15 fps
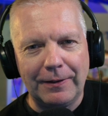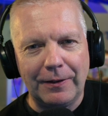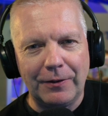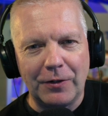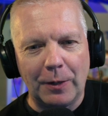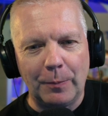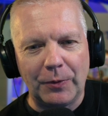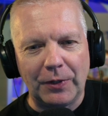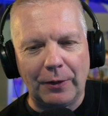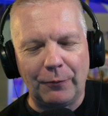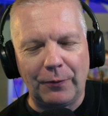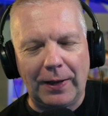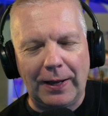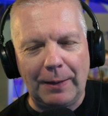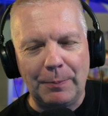in terms
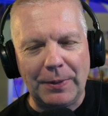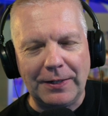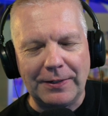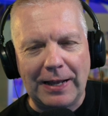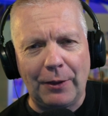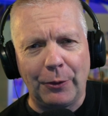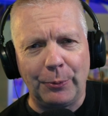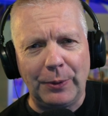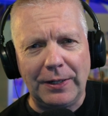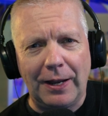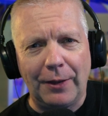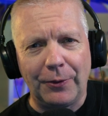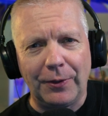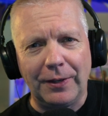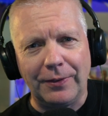of being down
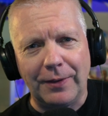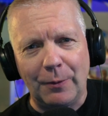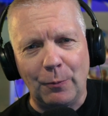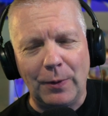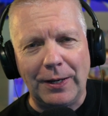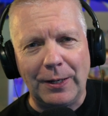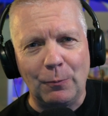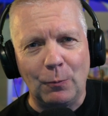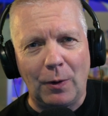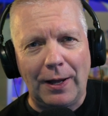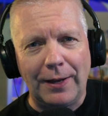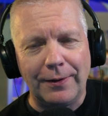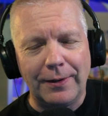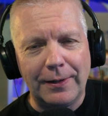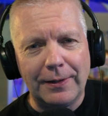3-0, then winning
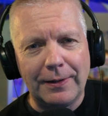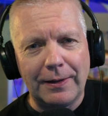one,